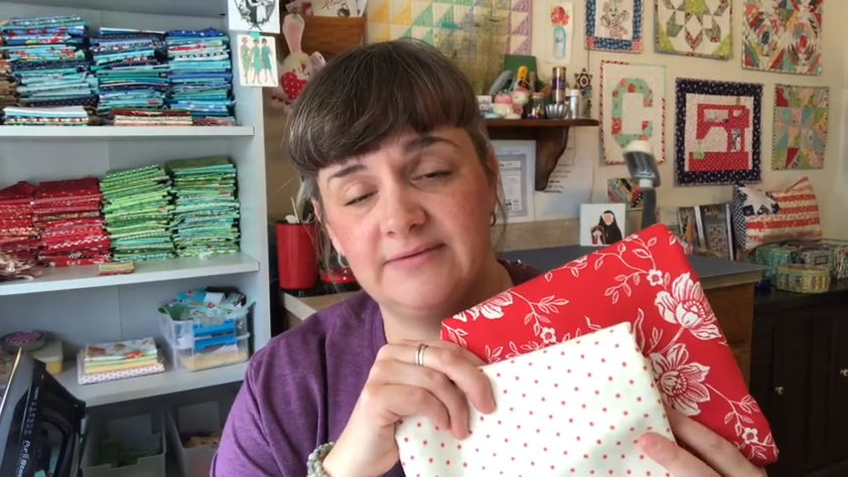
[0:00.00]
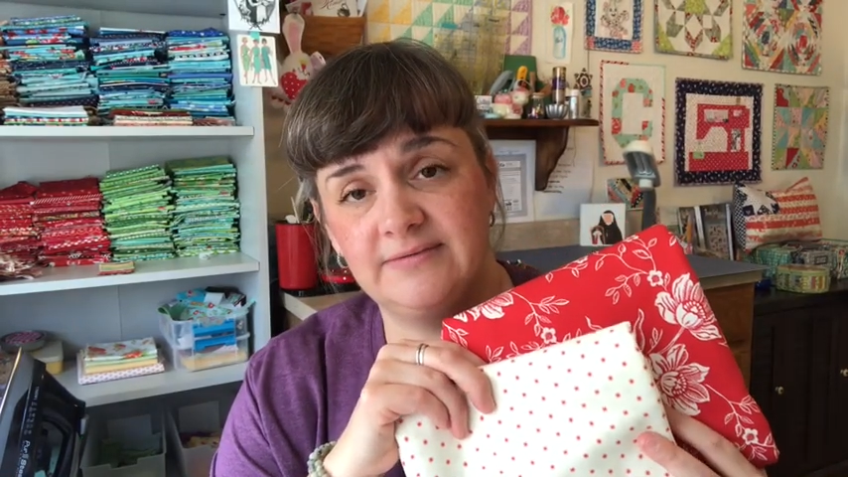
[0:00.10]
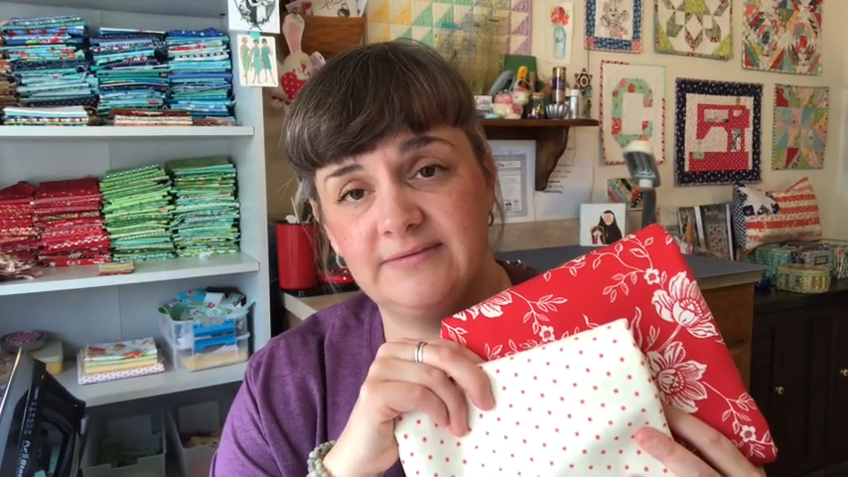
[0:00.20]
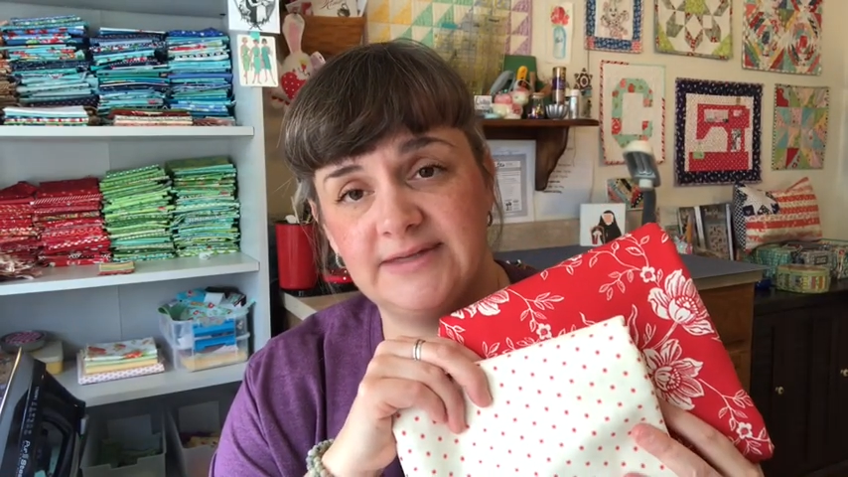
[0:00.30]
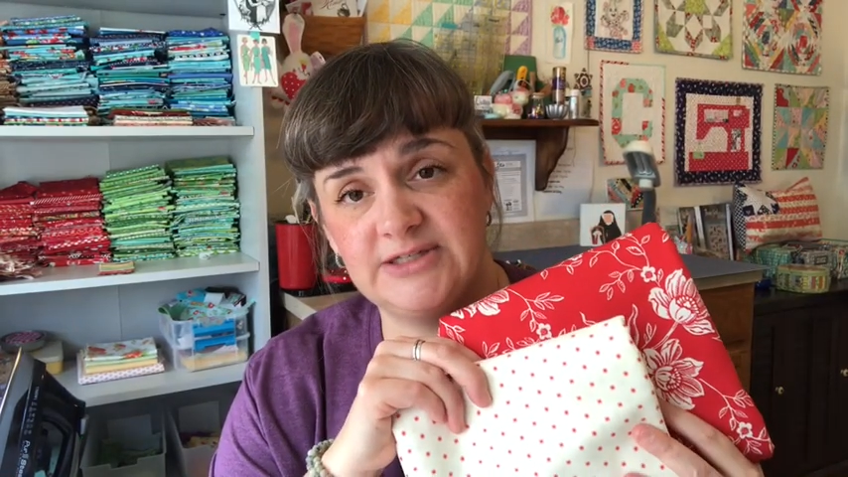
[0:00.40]

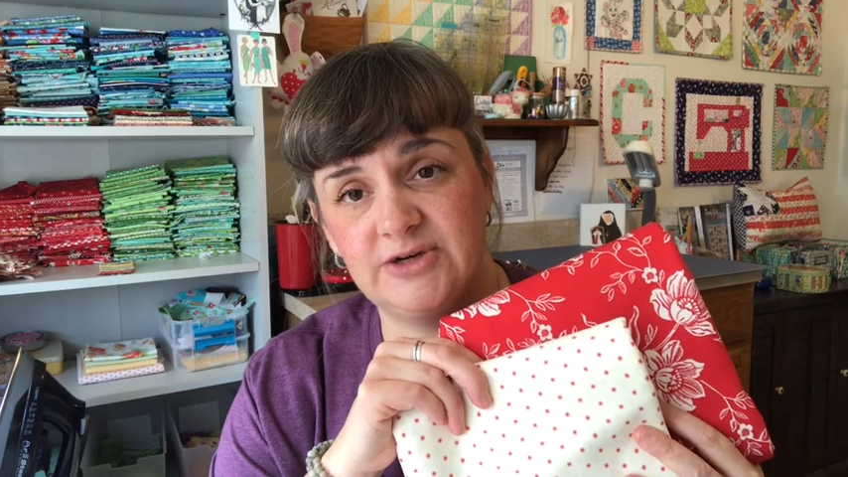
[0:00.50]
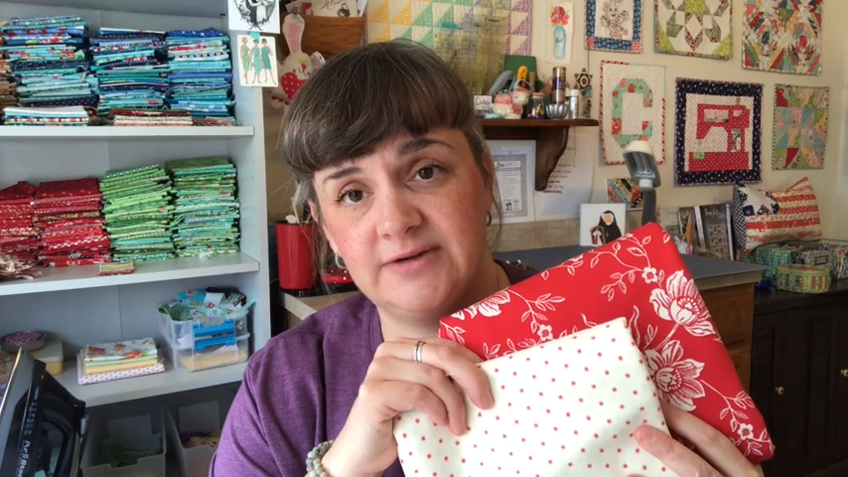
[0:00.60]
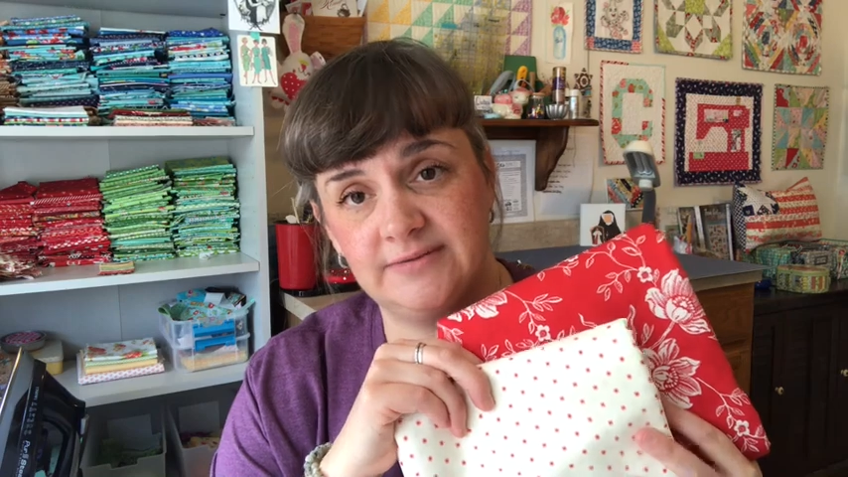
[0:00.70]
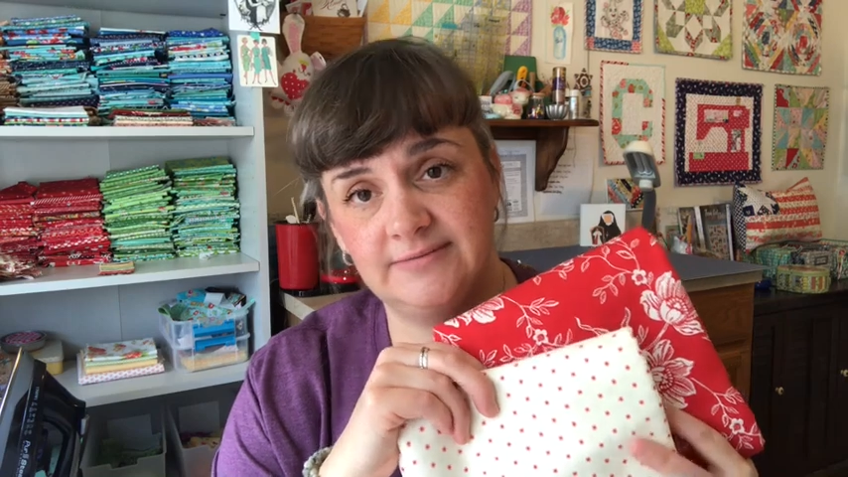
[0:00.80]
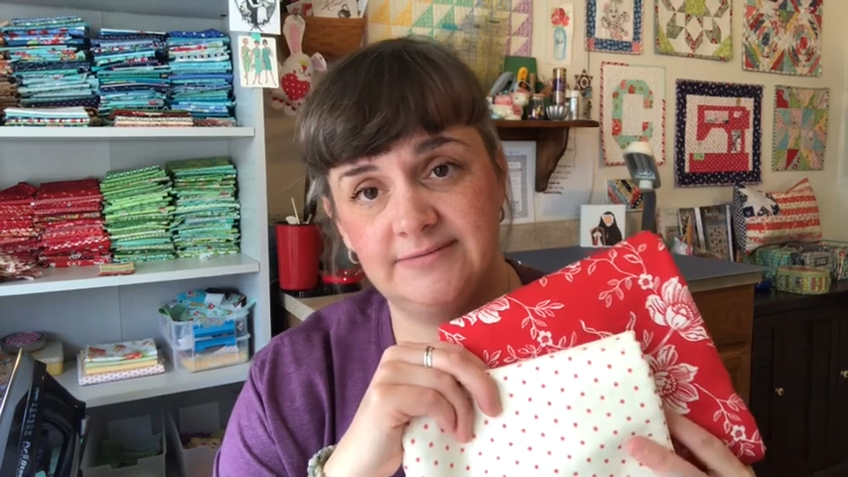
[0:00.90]
Get
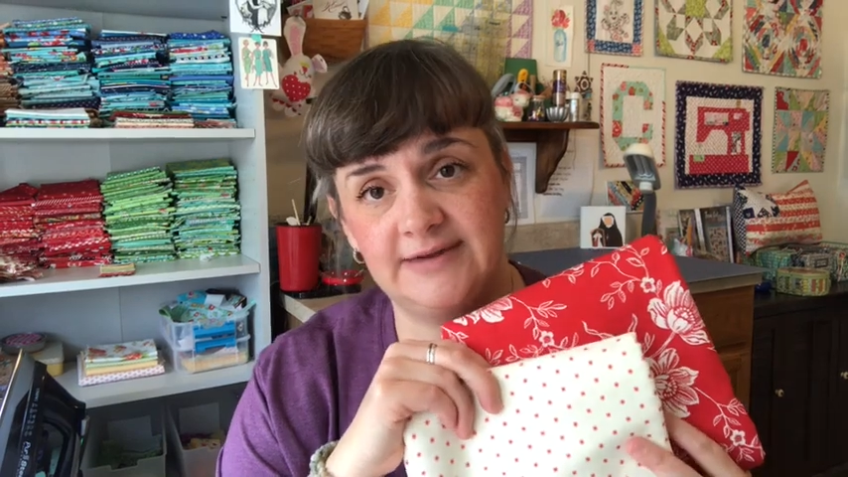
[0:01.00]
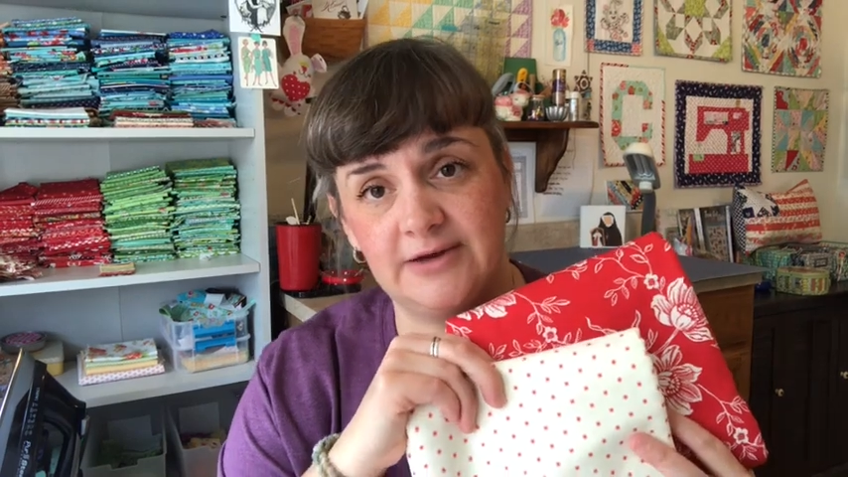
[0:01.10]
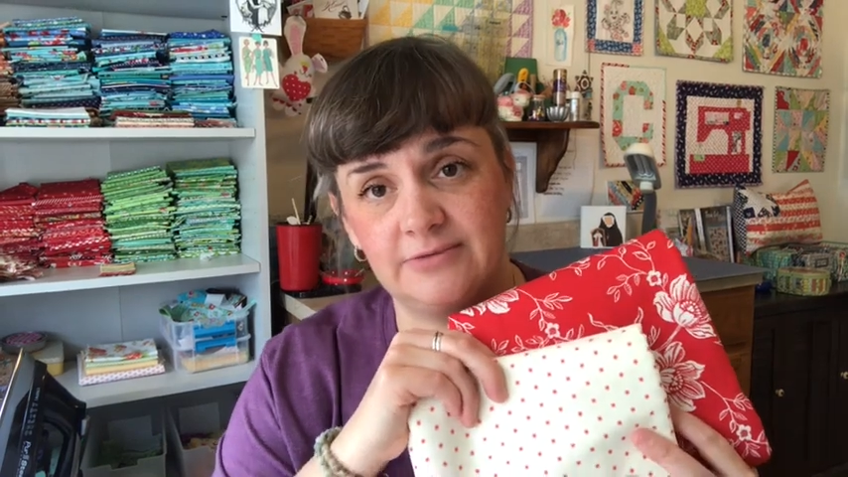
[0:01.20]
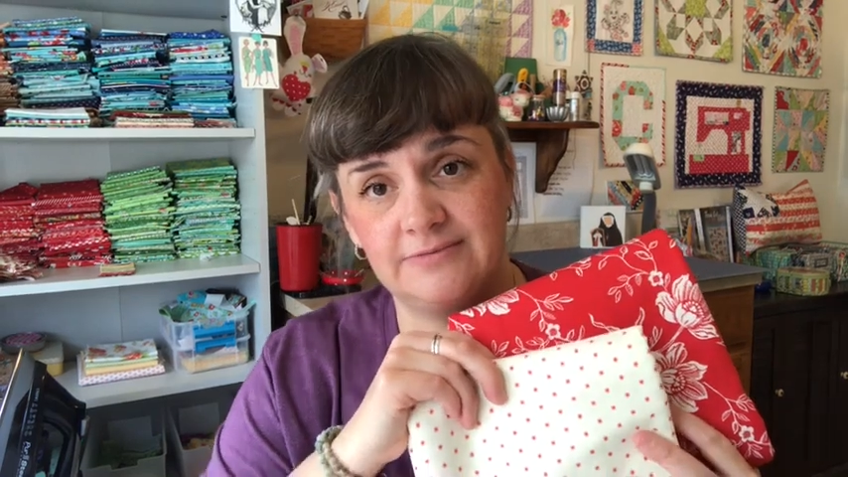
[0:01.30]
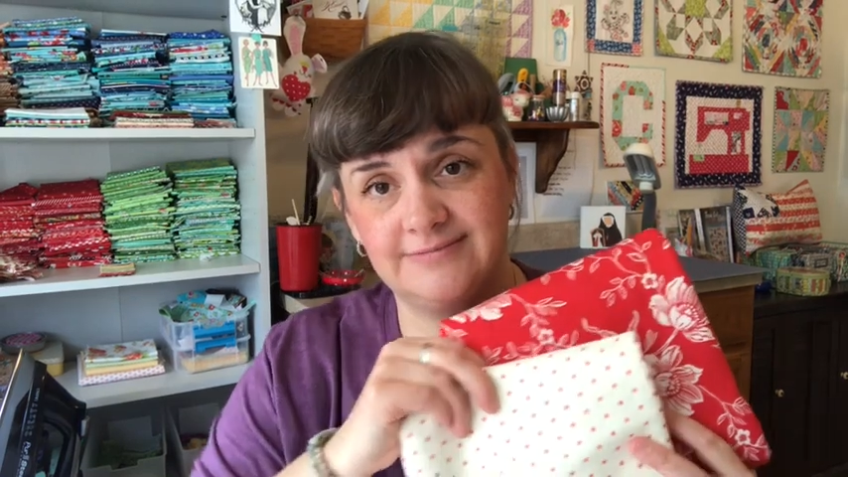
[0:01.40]
started now.
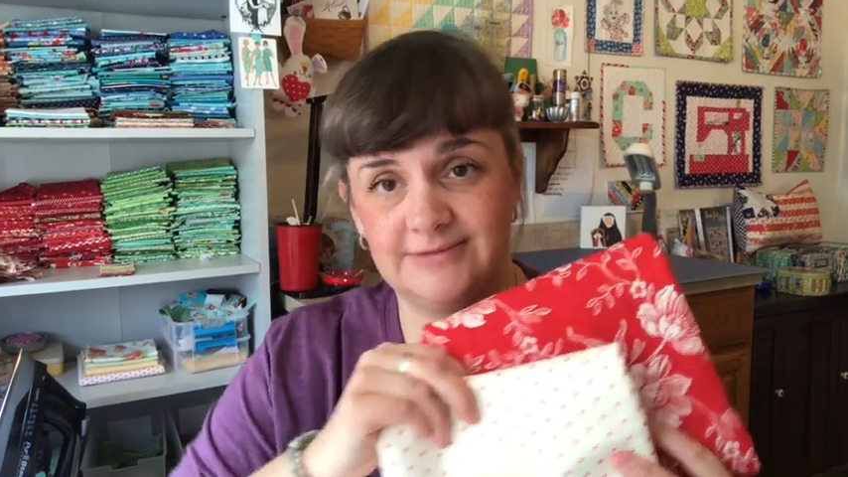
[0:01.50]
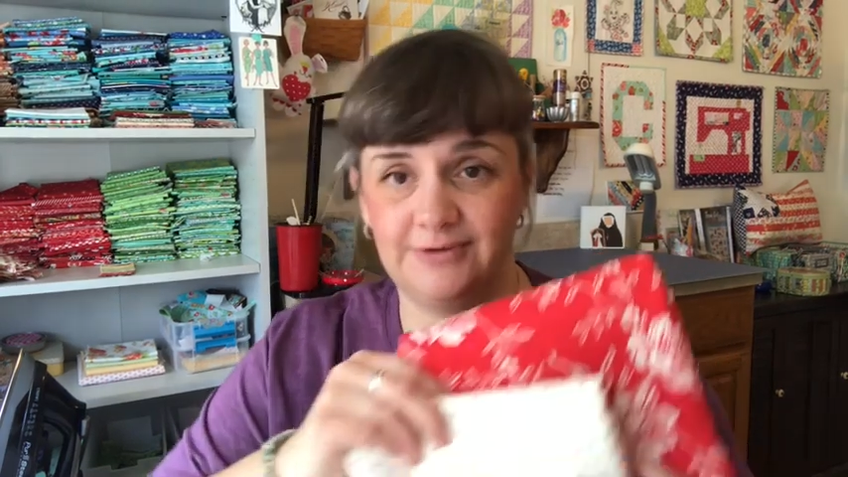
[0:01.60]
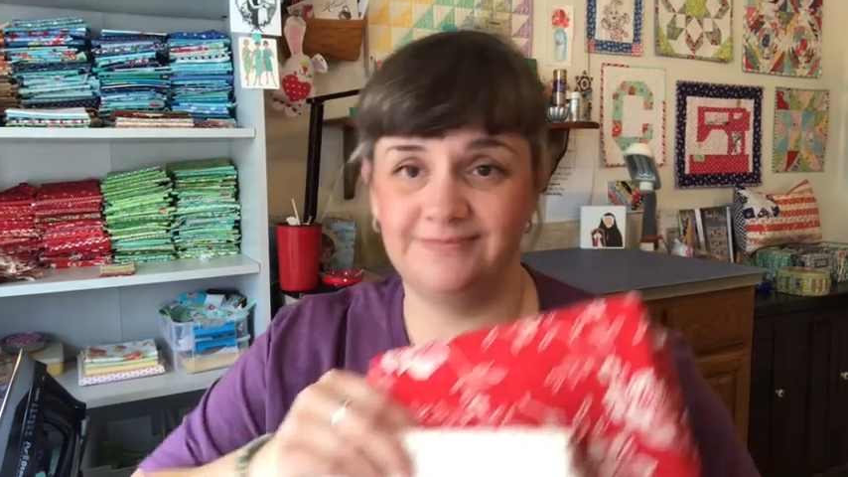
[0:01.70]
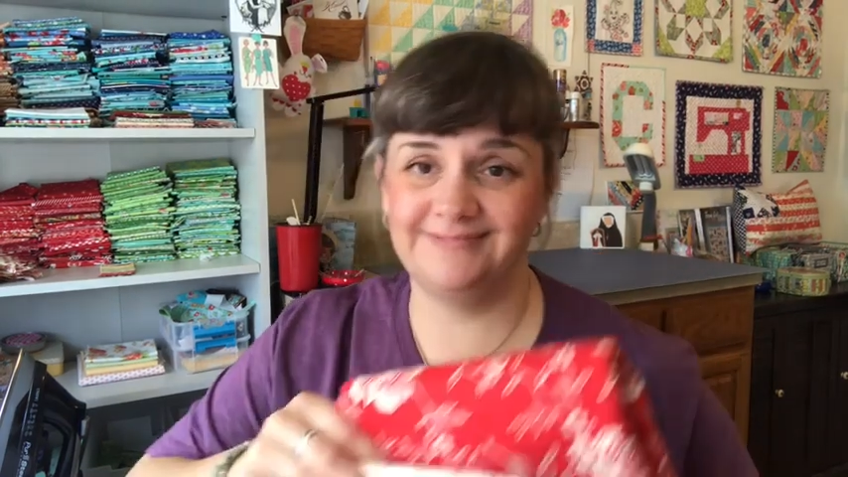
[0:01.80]
So